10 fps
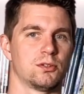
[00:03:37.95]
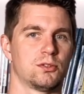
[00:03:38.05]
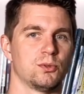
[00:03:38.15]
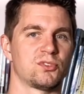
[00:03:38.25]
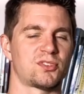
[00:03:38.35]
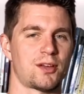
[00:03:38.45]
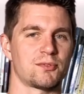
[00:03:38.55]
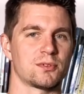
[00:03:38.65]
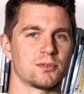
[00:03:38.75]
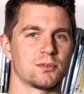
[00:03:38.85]
to
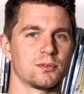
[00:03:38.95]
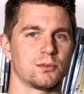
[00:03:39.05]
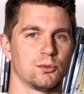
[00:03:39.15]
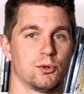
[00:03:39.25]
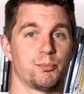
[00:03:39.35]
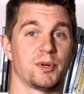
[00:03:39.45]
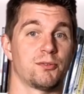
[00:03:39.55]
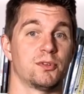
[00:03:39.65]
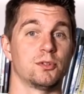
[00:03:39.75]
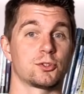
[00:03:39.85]
7 or
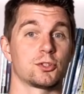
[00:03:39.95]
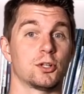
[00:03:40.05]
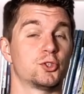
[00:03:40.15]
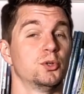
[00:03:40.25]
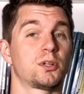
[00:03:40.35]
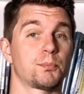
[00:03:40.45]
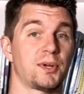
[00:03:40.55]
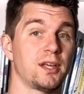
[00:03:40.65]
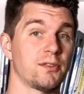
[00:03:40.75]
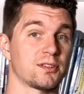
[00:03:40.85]
above in your church, you can
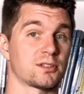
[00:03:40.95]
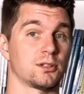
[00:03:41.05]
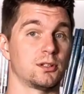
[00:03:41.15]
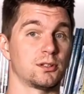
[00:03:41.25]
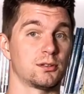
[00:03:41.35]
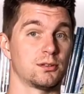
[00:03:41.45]
play this card.